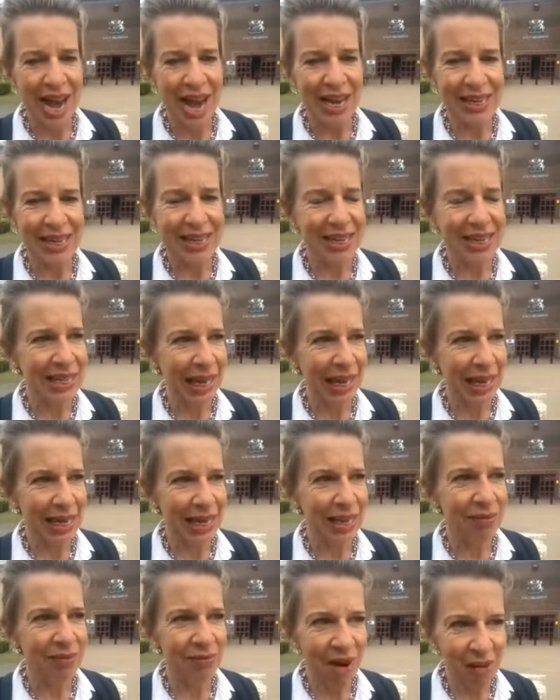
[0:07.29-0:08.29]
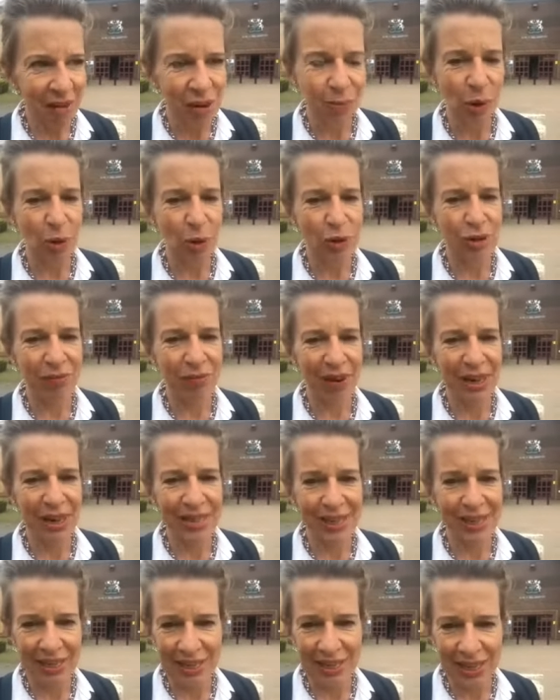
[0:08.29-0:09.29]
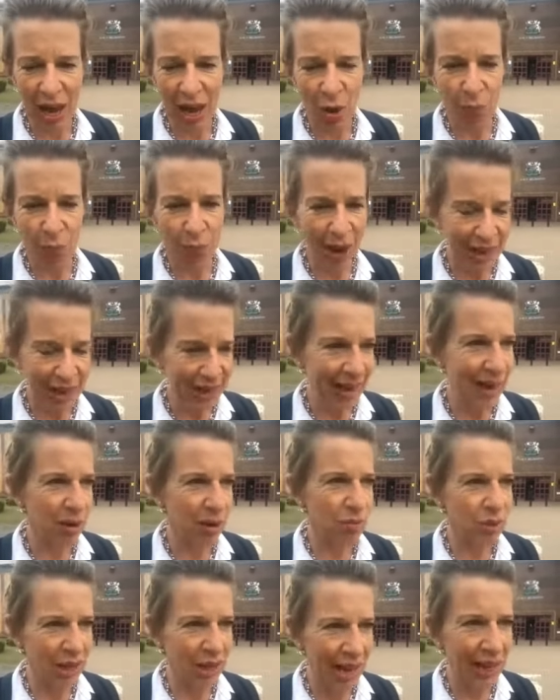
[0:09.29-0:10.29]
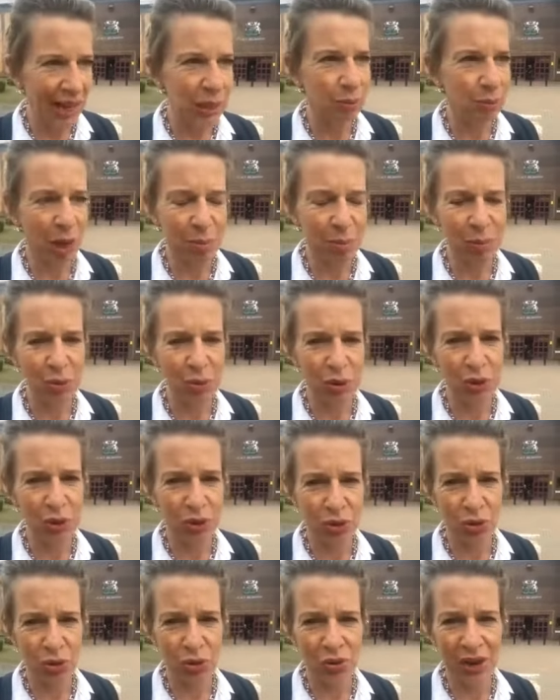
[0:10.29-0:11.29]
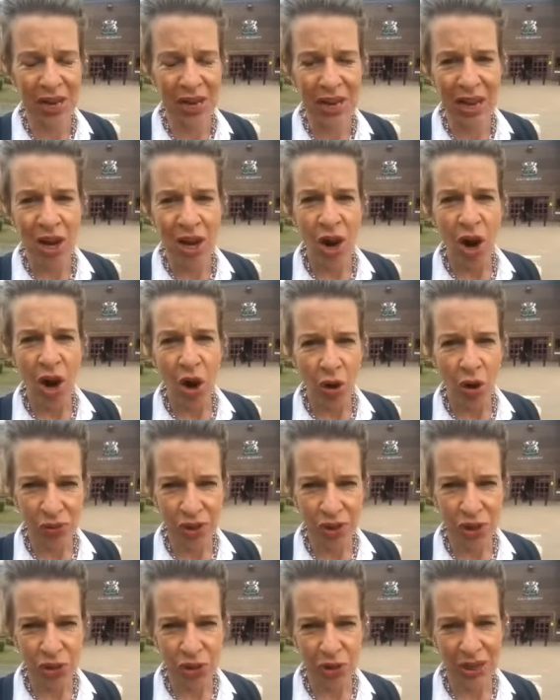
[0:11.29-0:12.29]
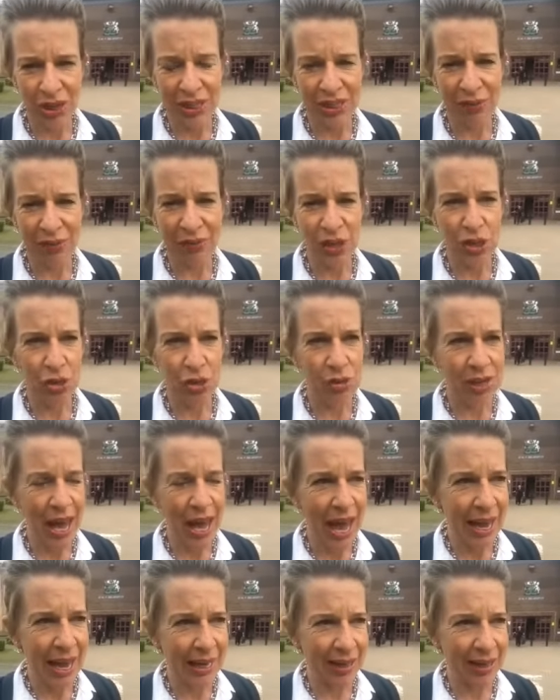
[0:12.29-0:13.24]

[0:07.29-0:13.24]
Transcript: And he's clearly very motivated to get back out telling people's story on the streets of the UK.